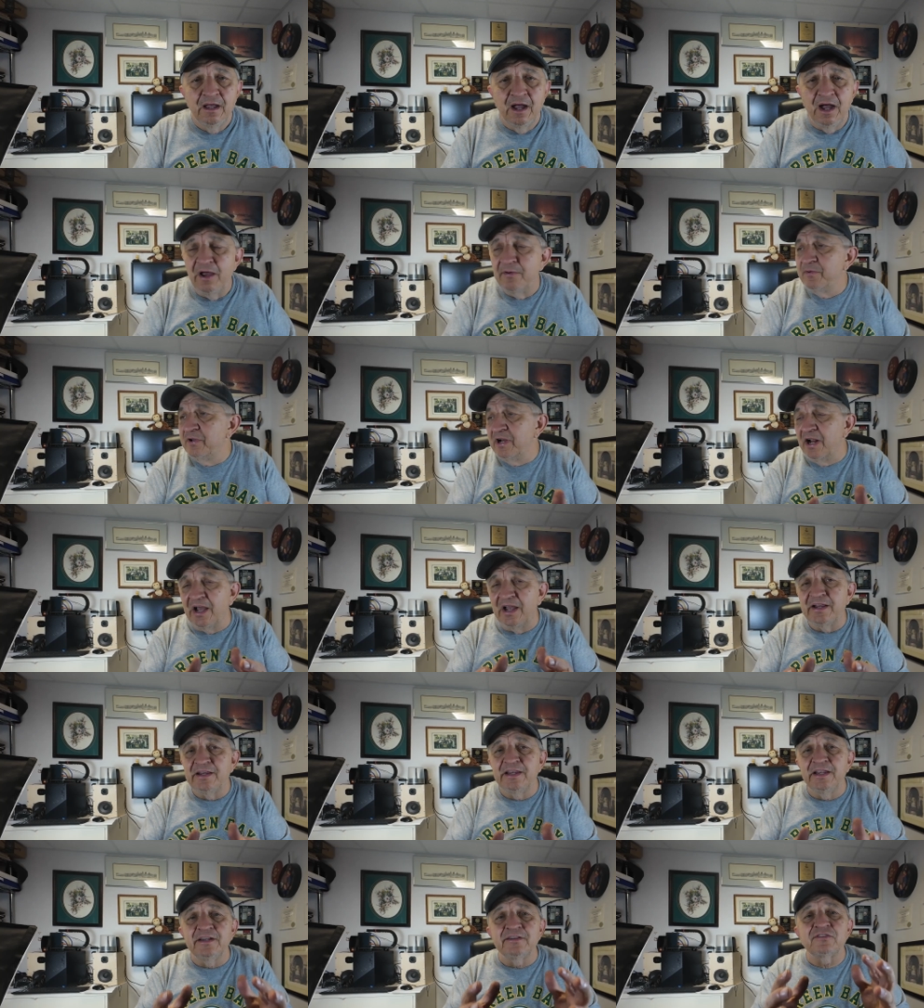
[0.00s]
I mean,
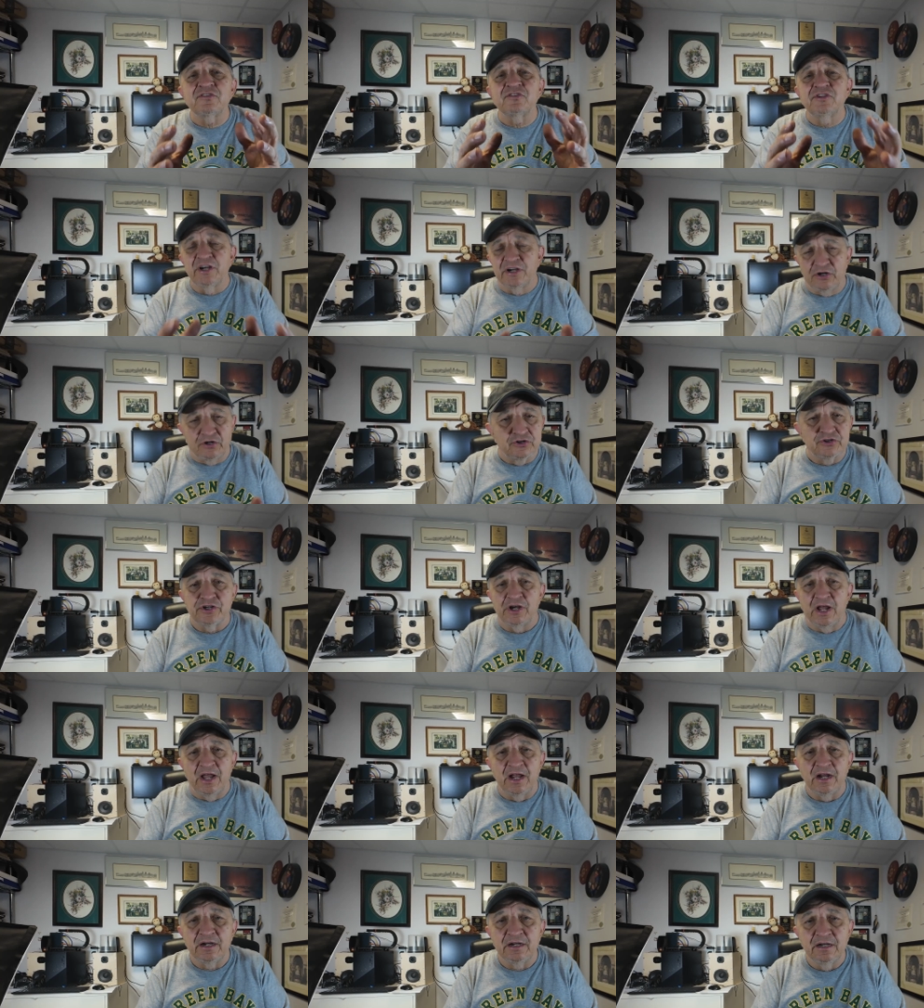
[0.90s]
I get sticker
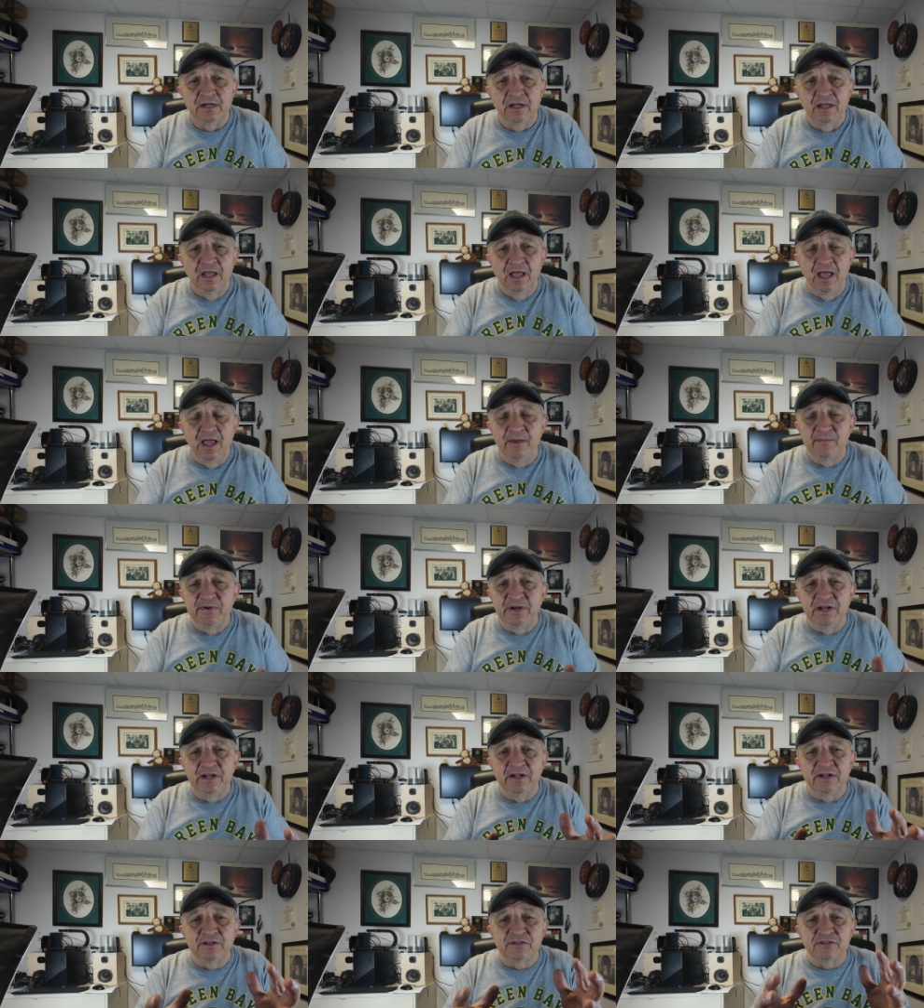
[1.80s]
shock. I
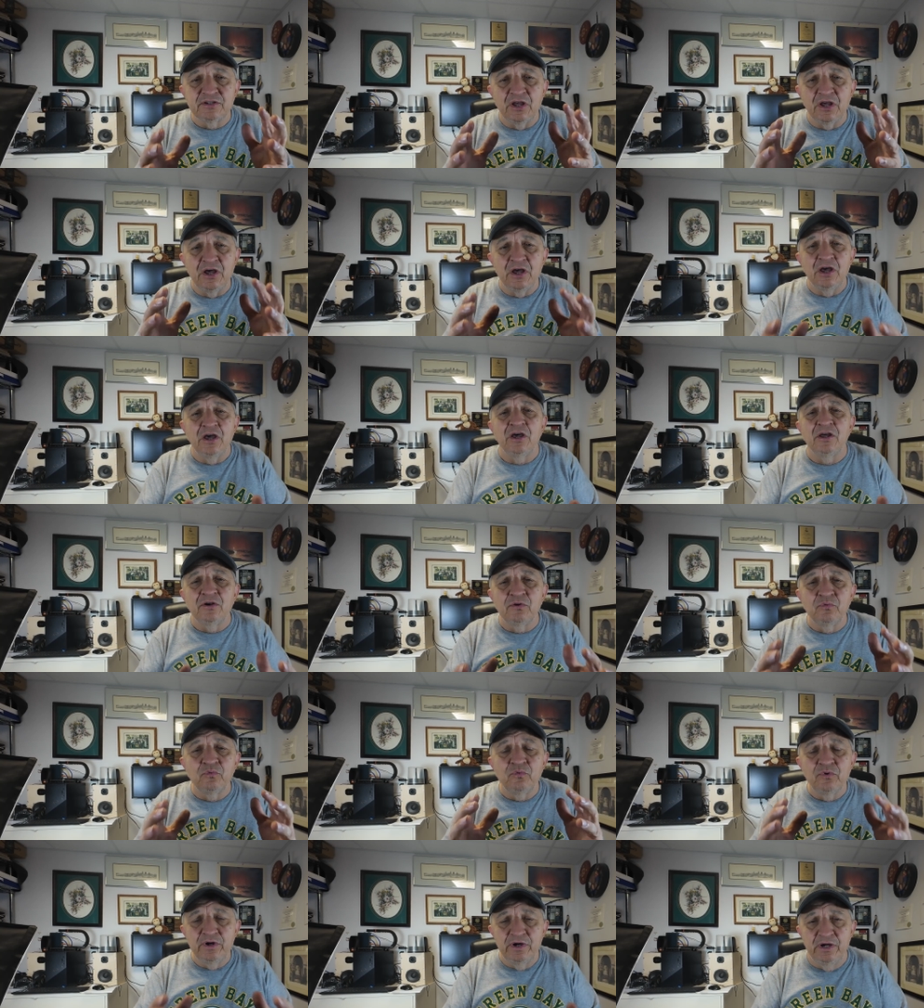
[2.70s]
mean, it is
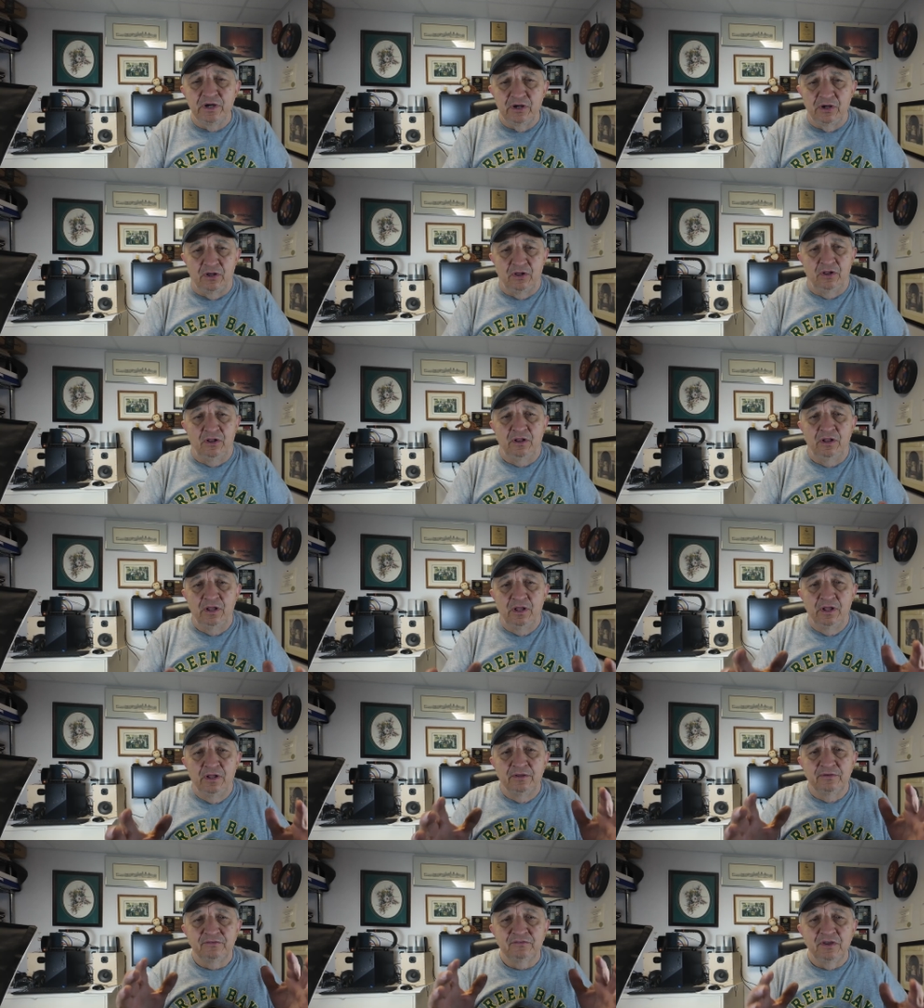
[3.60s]
unreal,
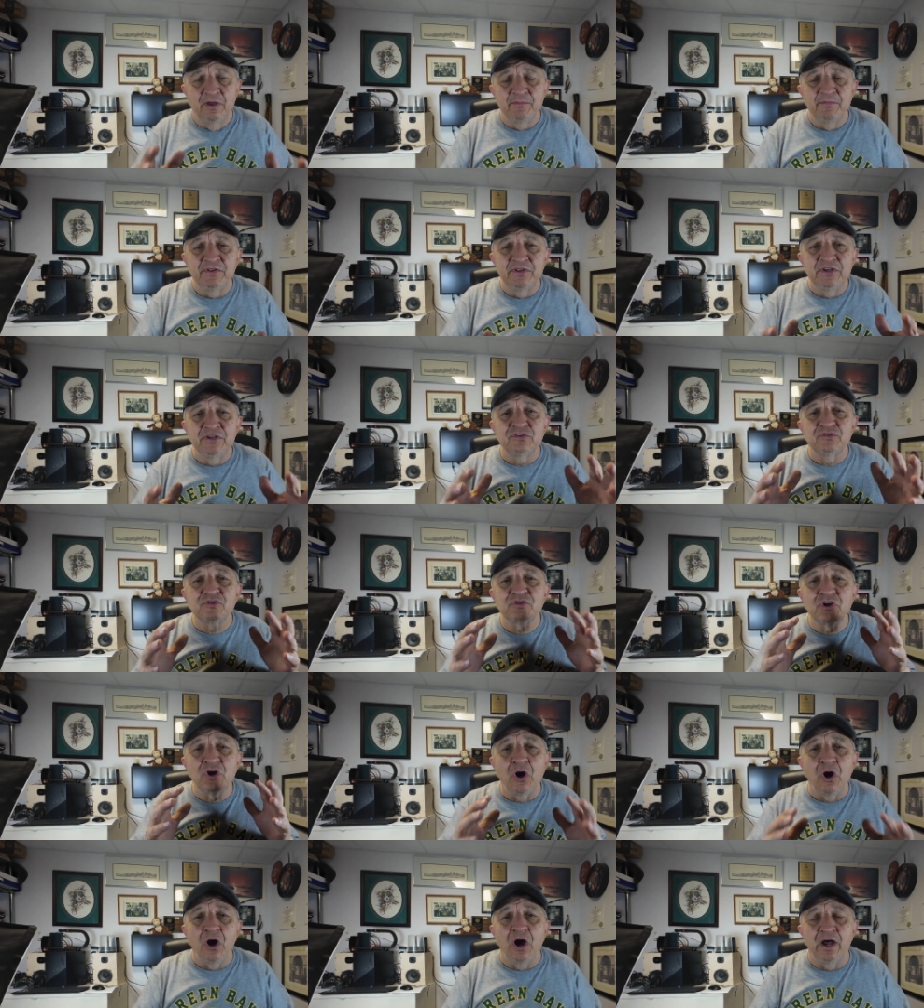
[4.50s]
some of these
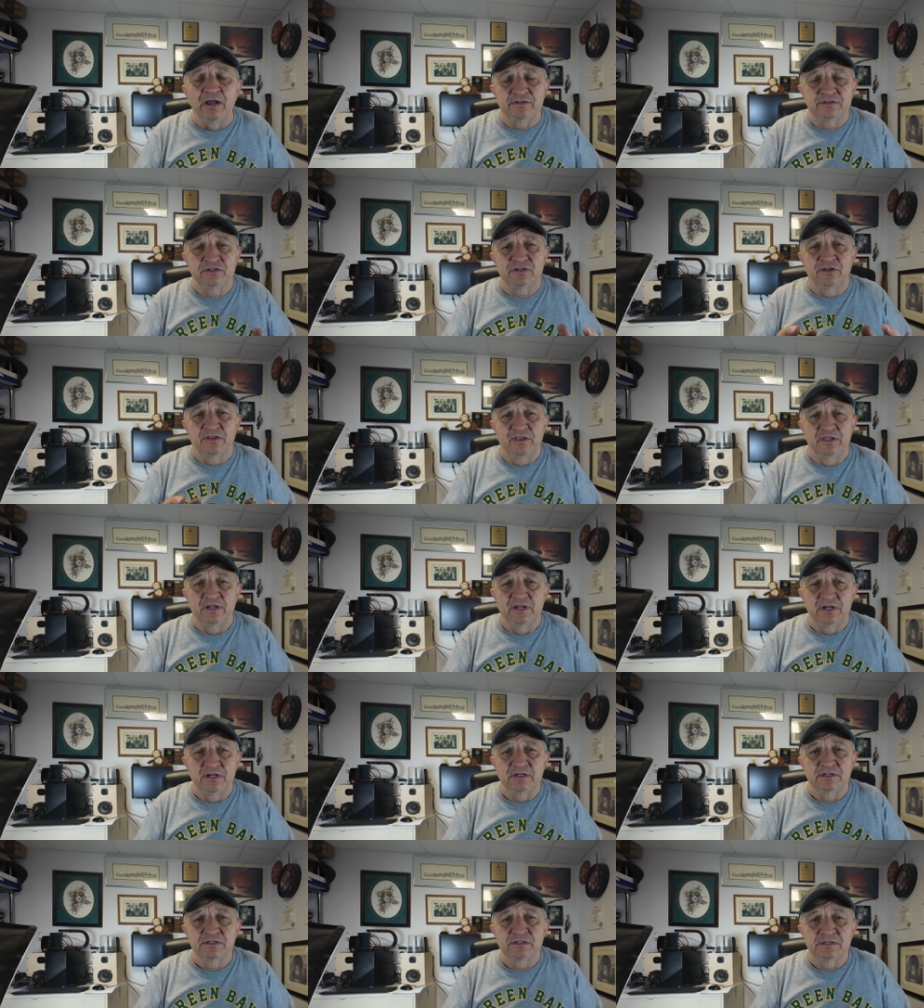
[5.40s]
cost of
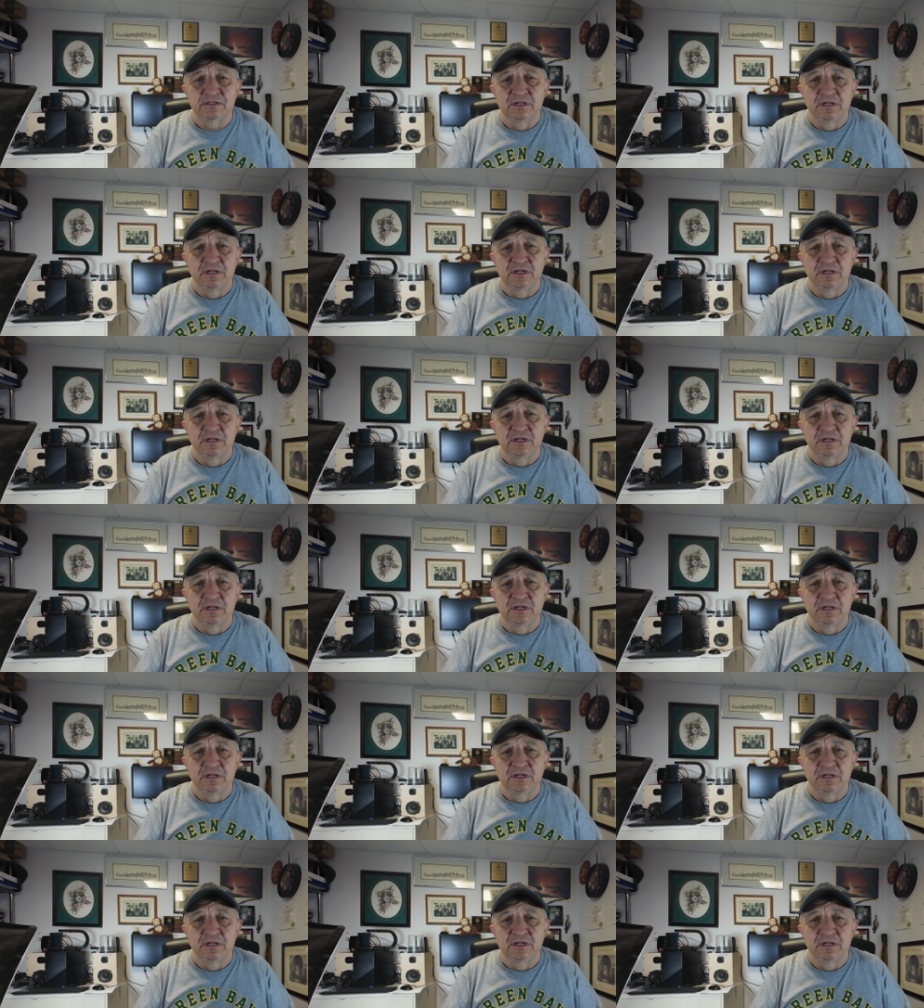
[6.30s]
things.